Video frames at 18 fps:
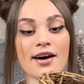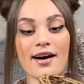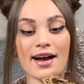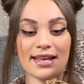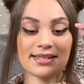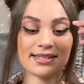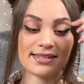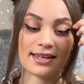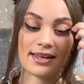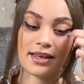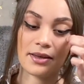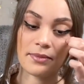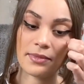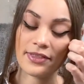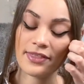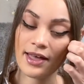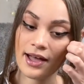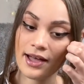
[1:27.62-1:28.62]

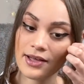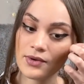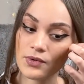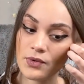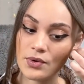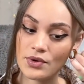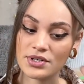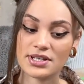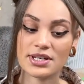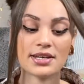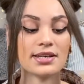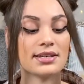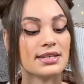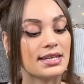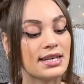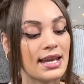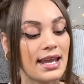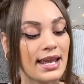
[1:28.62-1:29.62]
item that I
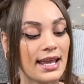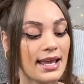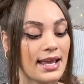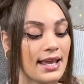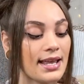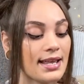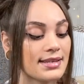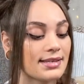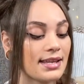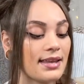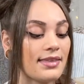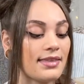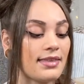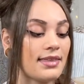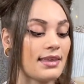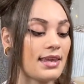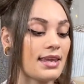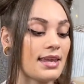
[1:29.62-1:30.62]
ordered is
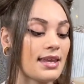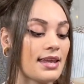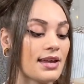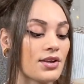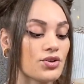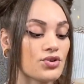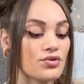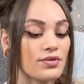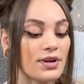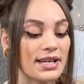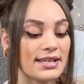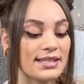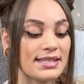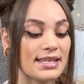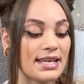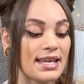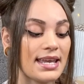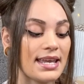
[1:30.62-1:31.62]
the
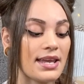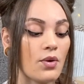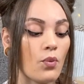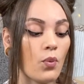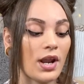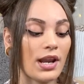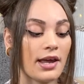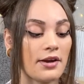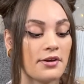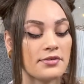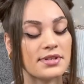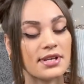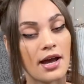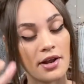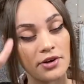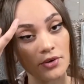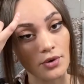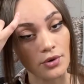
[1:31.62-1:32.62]
TRIXIE Willow
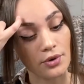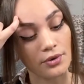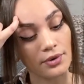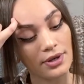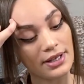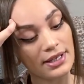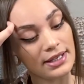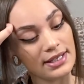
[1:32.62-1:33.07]
Tunnel.